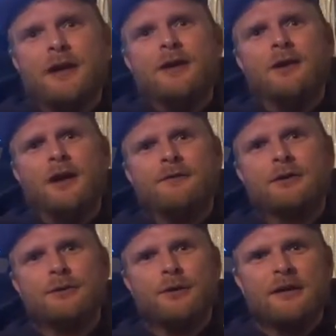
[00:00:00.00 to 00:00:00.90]
they have
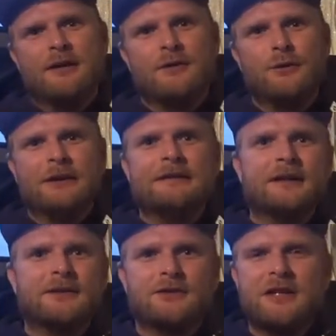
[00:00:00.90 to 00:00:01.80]
good, good
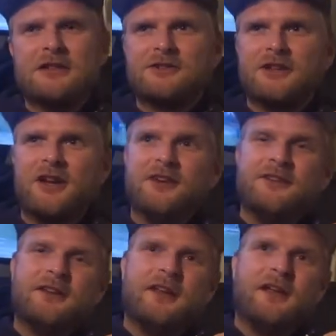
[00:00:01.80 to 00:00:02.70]
internet
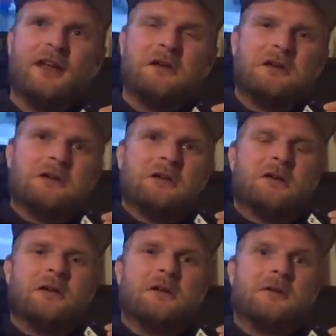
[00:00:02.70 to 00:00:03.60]
connection
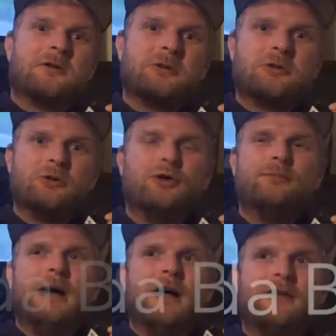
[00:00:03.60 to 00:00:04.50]
uh, good
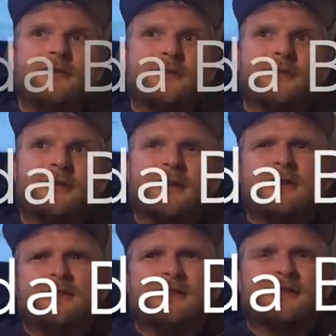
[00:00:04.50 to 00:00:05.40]
beds.
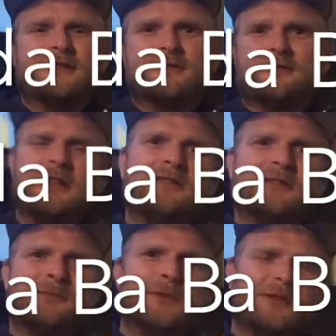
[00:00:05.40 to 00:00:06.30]
It's,
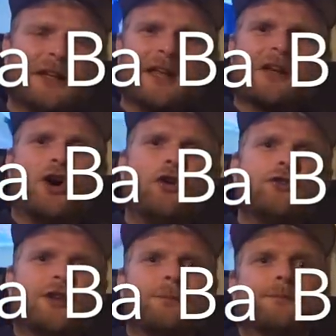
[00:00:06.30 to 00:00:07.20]
it's, it's, like a
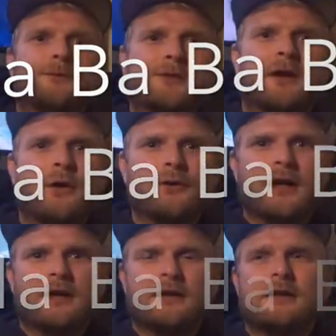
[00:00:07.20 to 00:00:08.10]
concept
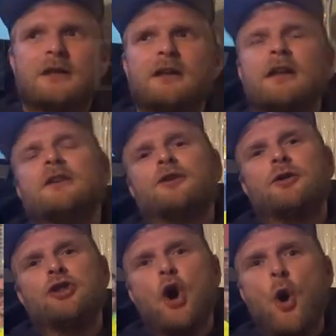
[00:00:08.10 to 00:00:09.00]
hotel, and a lot
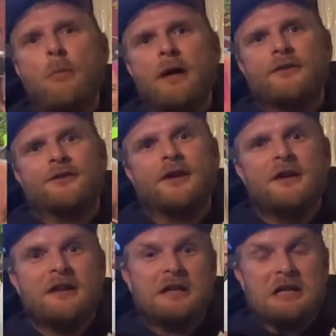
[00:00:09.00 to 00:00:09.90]
of nomads
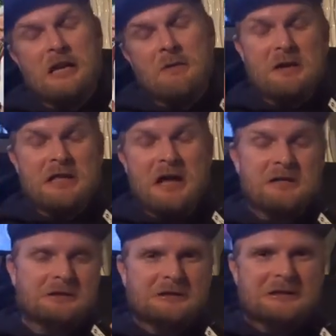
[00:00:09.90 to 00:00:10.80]
living
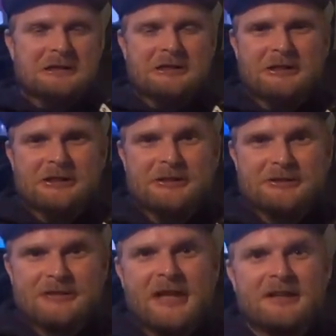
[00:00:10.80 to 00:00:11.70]
there
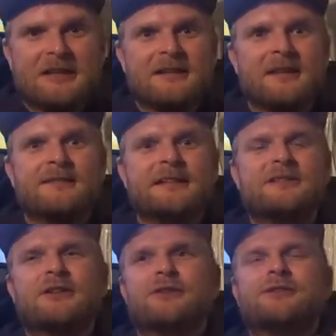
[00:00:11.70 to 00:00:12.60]
uh, saying in
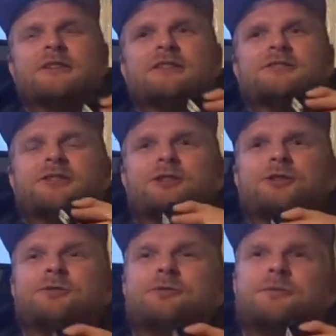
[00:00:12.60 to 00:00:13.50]
these hostels. So,